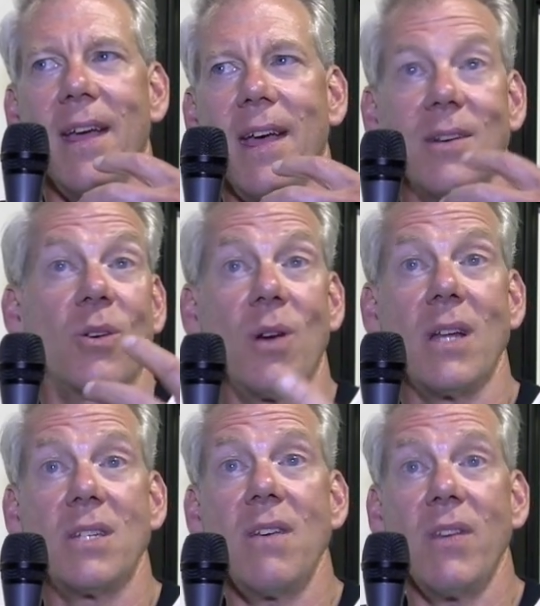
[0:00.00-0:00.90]
and
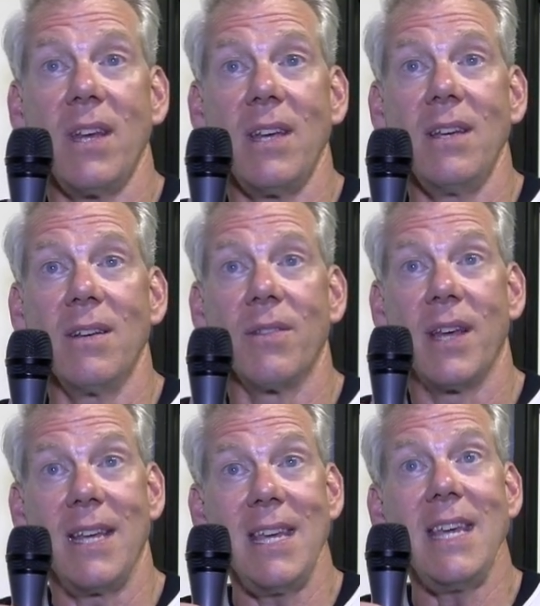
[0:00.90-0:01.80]
creativity
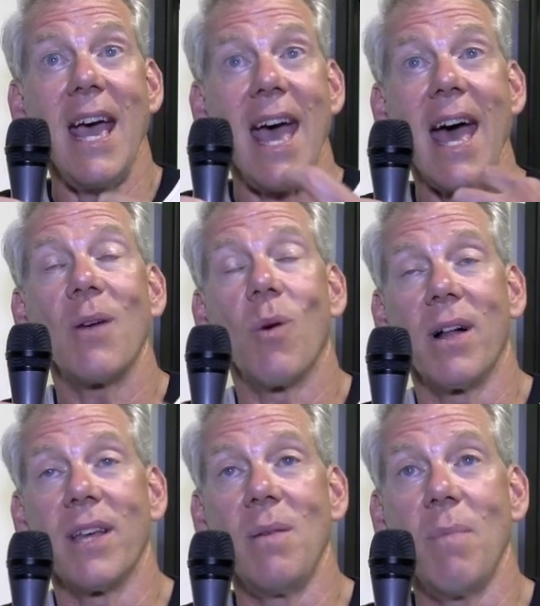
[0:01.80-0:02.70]
that he had
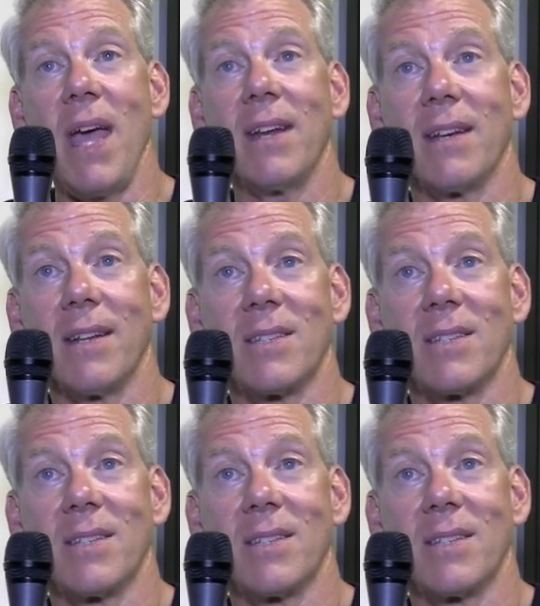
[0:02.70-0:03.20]
while he made it.